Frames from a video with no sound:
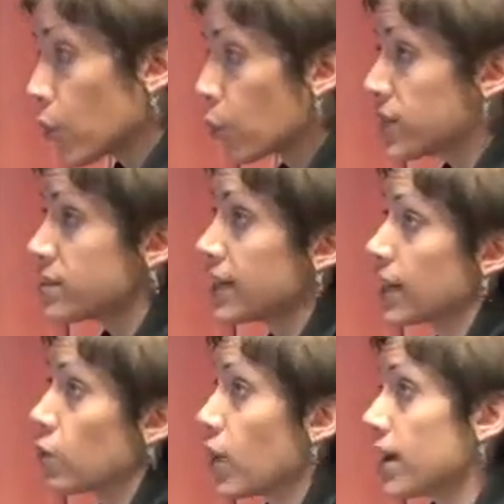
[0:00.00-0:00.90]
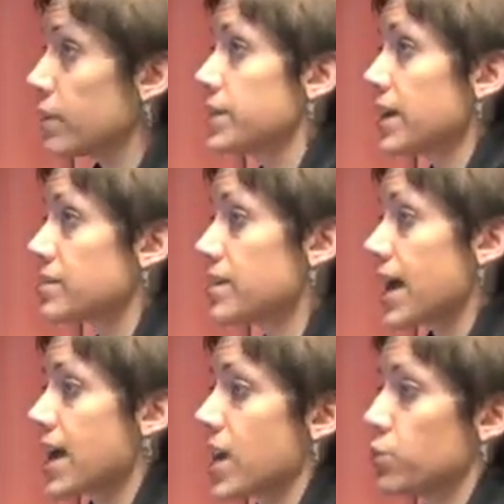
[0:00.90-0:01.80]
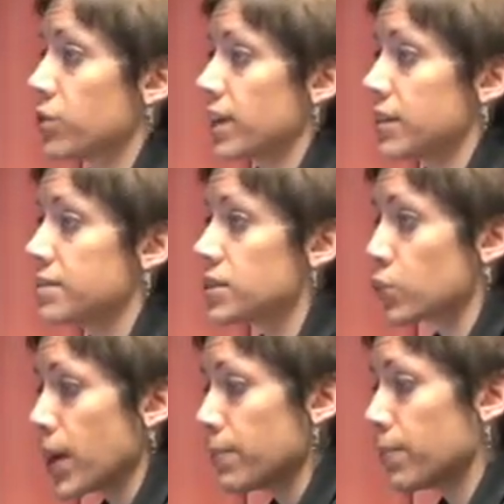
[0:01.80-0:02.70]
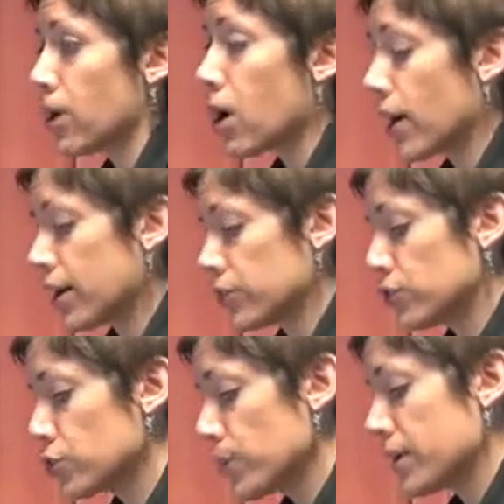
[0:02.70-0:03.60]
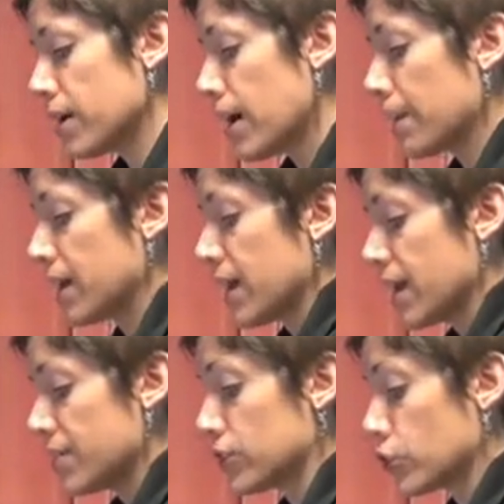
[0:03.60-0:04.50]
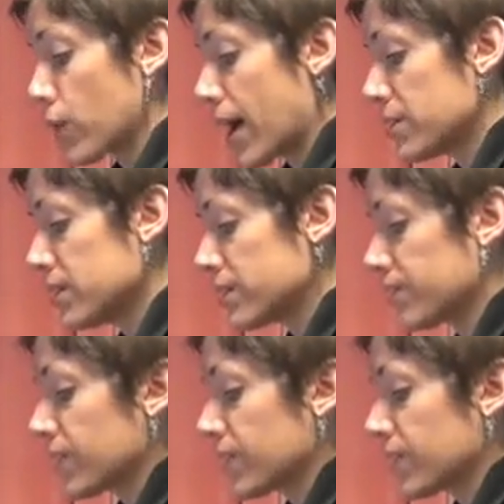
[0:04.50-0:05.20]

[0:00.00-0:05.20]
Once they get right up next to that animal, they can swipe a paw out and trip it up and then grab it.